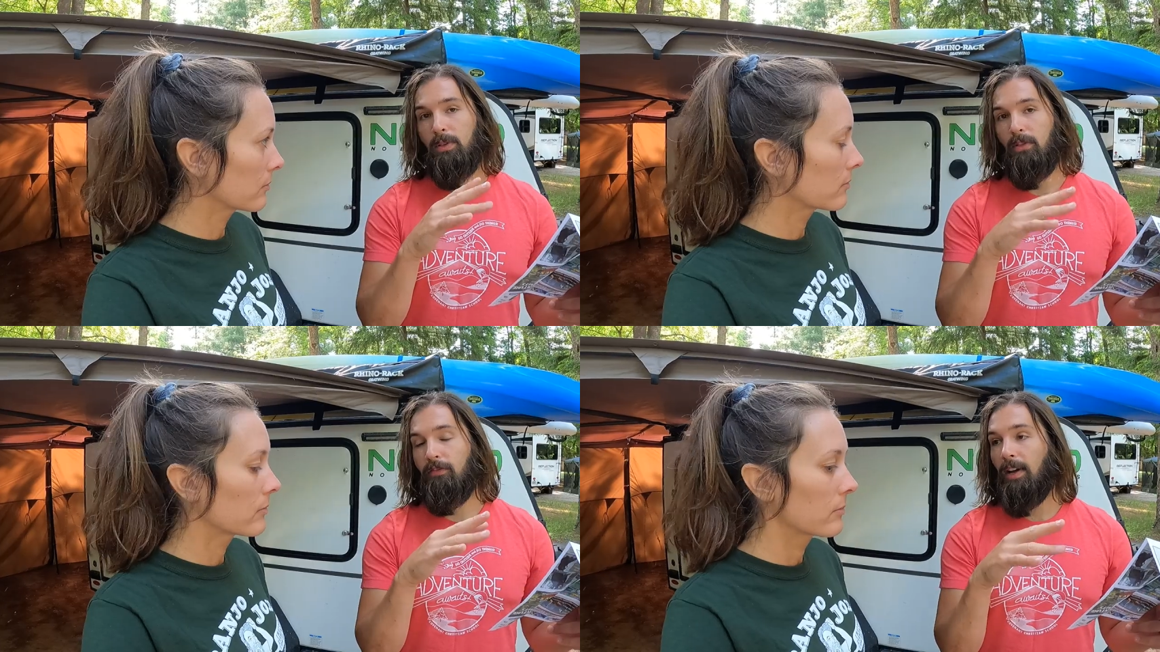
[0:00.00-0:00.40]

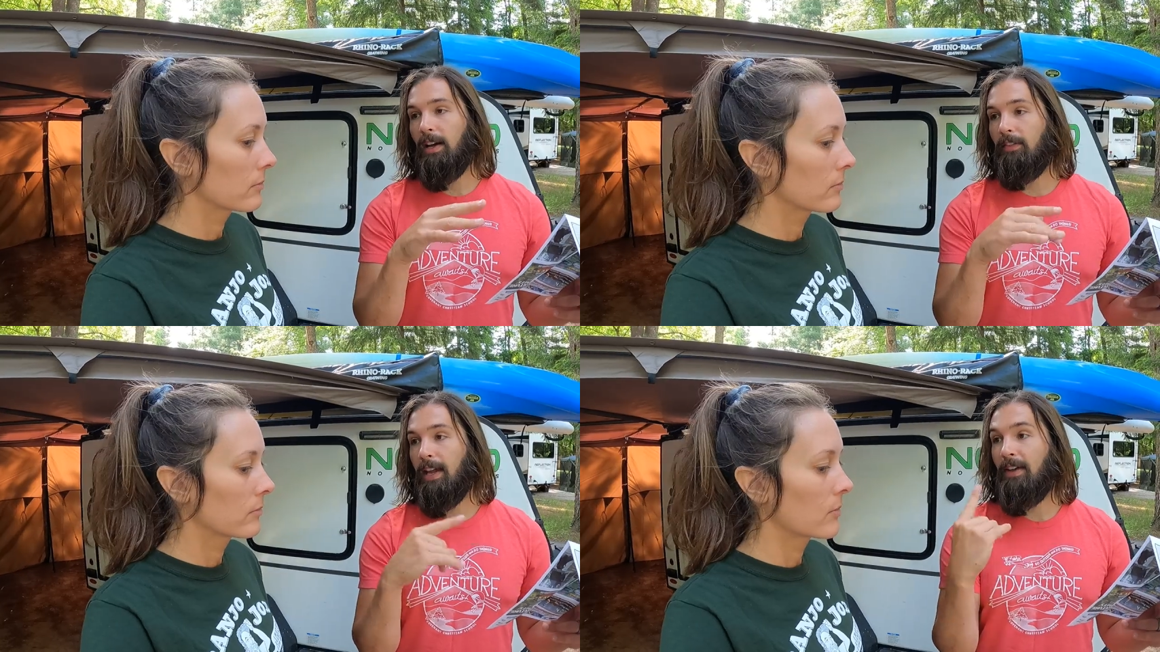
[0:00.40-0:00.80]
Speaker 1: which are
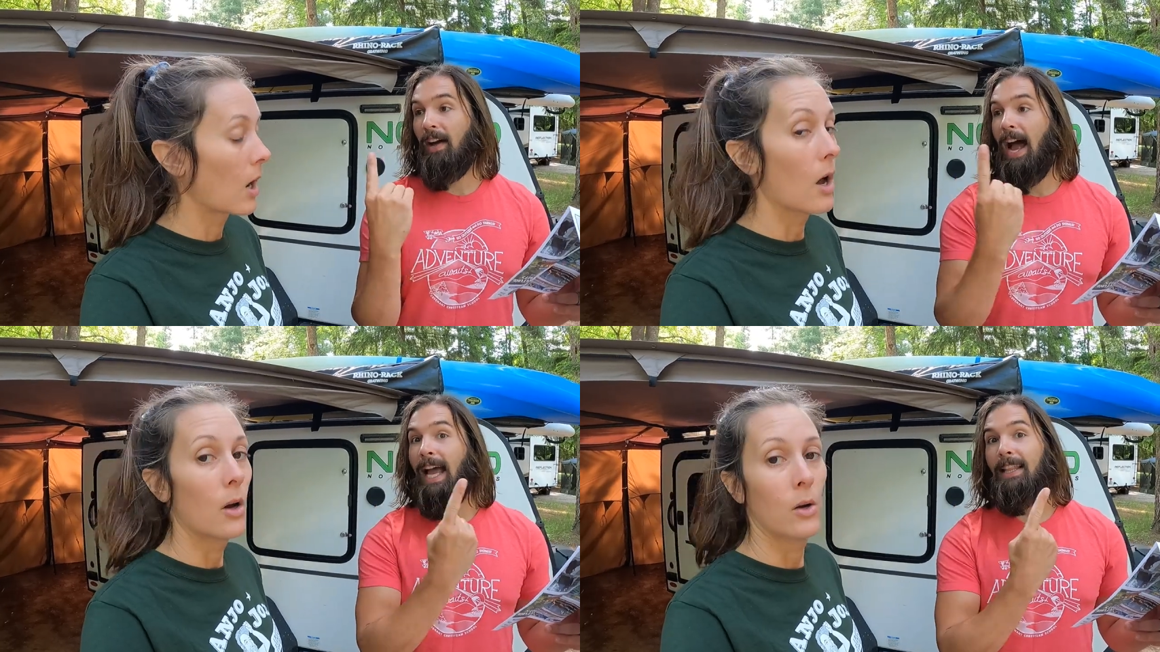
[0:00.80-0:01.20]
five that have an
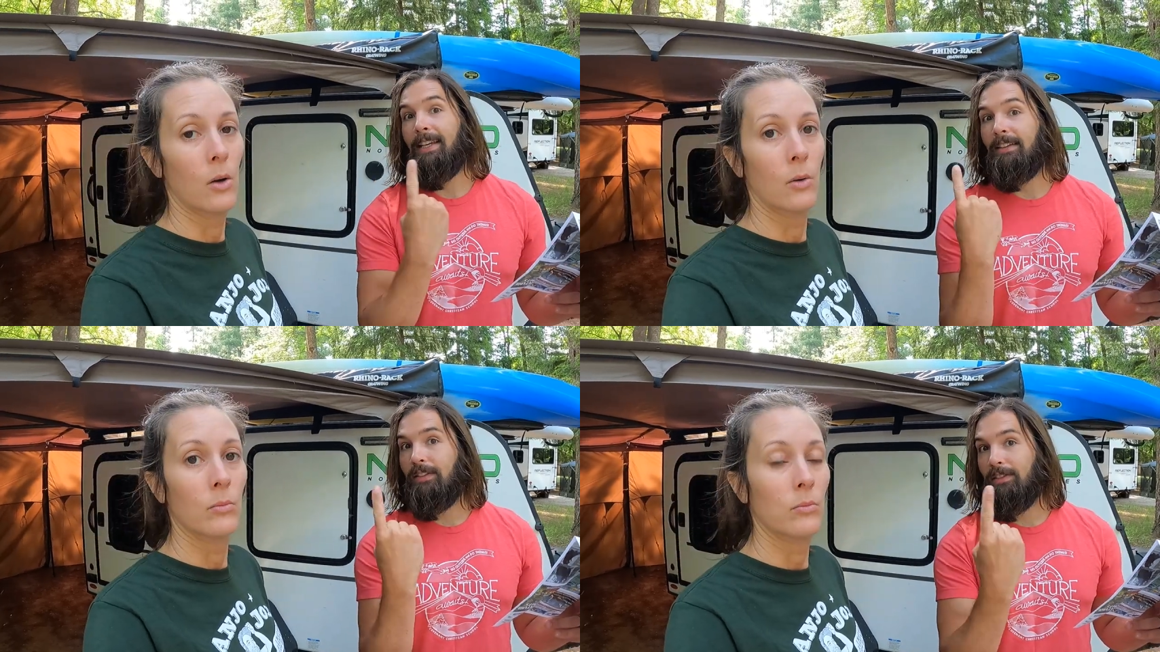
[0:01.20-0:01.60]
oh. island
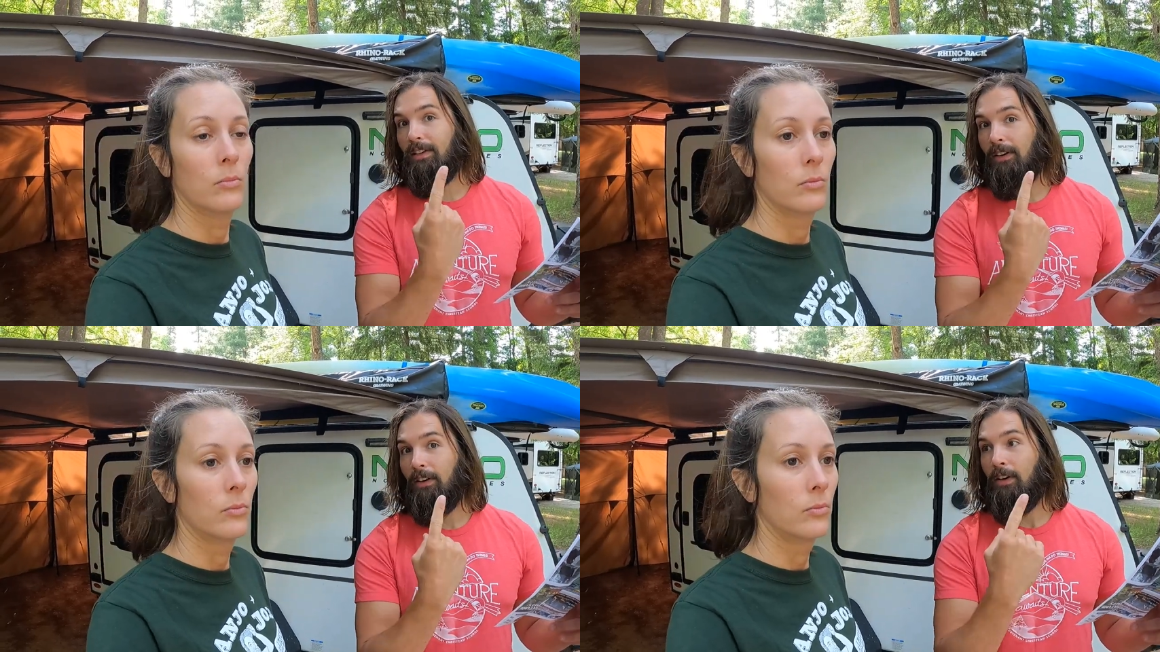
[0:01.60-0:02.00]
in oh. the
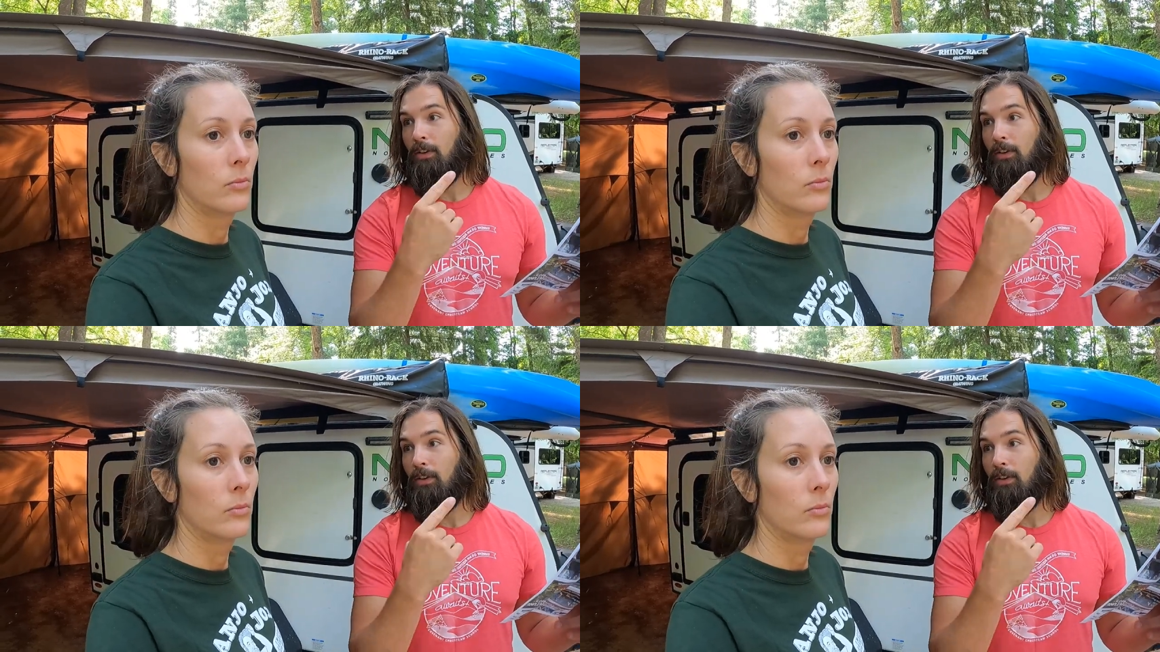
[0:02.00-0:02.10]
center.